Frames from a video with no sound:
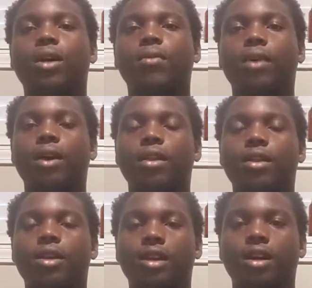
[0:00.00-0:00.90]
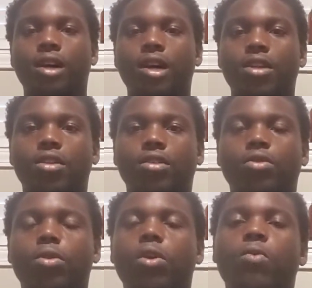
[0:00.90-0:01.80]
the way, the
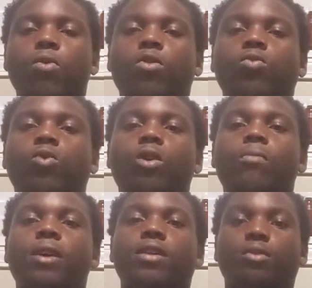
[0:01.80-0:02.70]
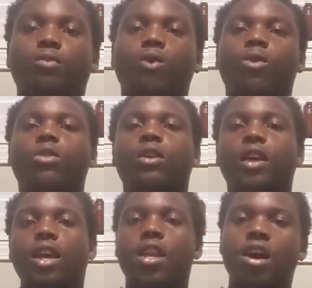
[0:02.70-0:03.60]
third world's war, man, the war to
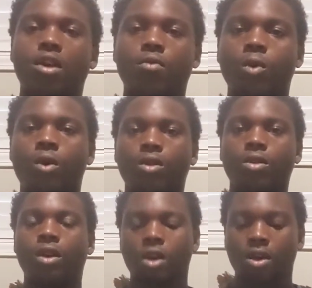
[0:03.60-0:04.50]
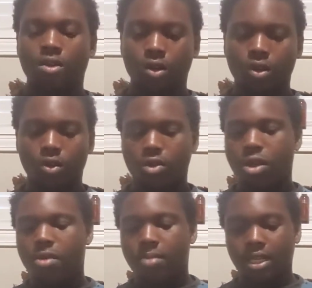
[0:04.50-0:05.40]
end our wars. You know,
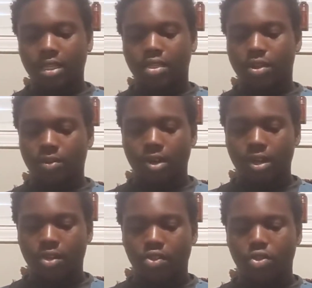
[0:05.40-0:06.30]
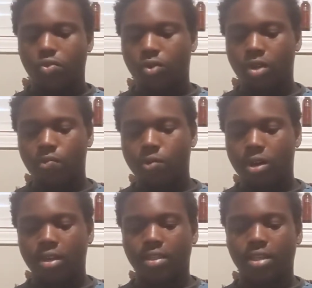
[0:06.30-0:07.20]
but this is Joel
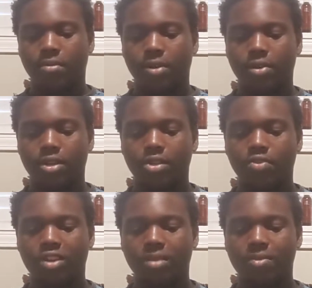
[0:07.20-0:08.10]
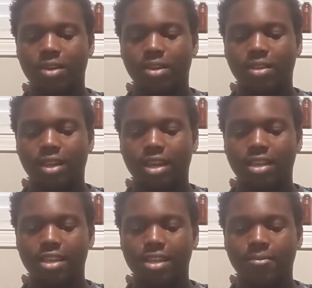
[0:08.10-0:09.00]
2:1. It said, "Blow ye the trumpet in
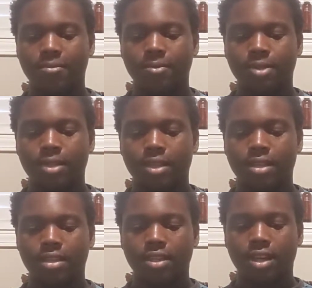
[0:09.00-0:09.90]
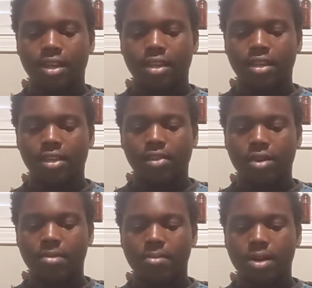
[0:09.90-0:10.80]
Zion, and sound an
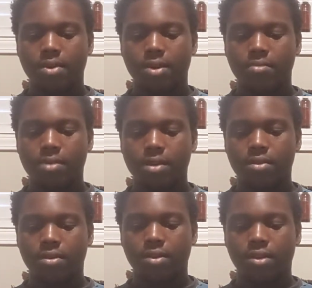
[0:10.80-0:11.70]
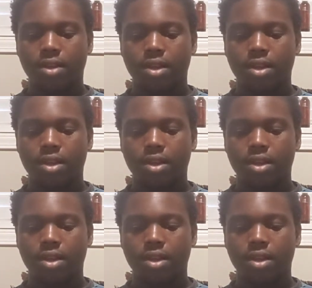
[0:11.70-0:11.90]
alarm in my holy mountain.